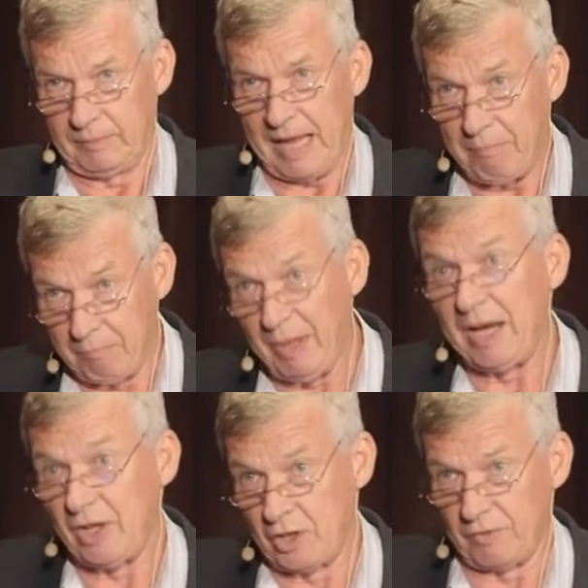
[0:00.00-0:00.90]
And
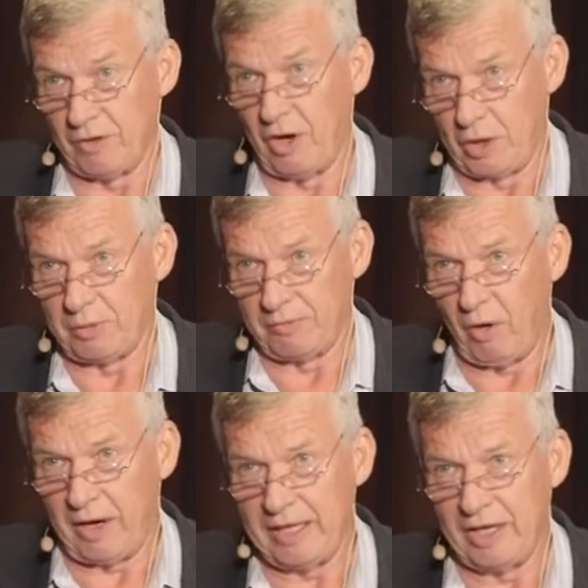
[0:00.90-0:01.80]
billions of dollars was
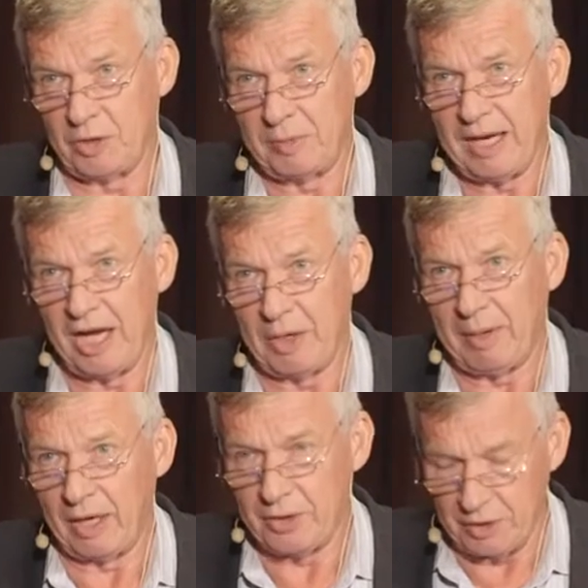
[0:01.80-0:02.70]
flocking in, as we know, to
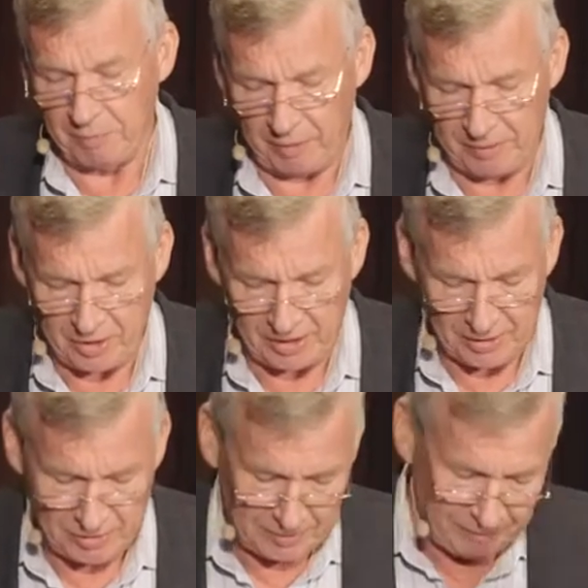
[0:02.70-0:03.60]
unlisted property
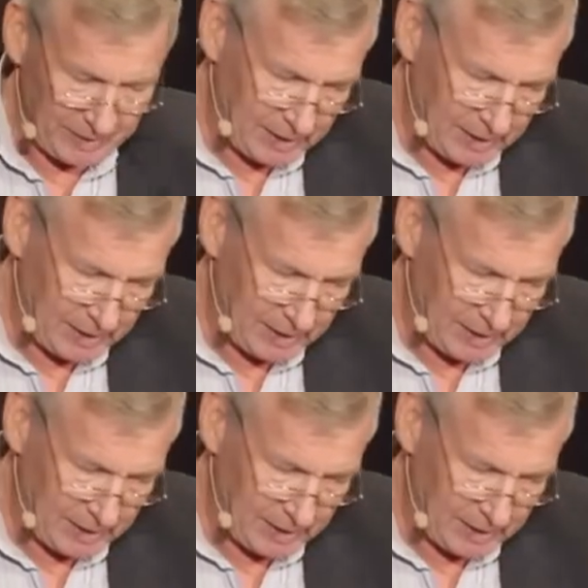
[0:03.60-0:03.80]
trusts.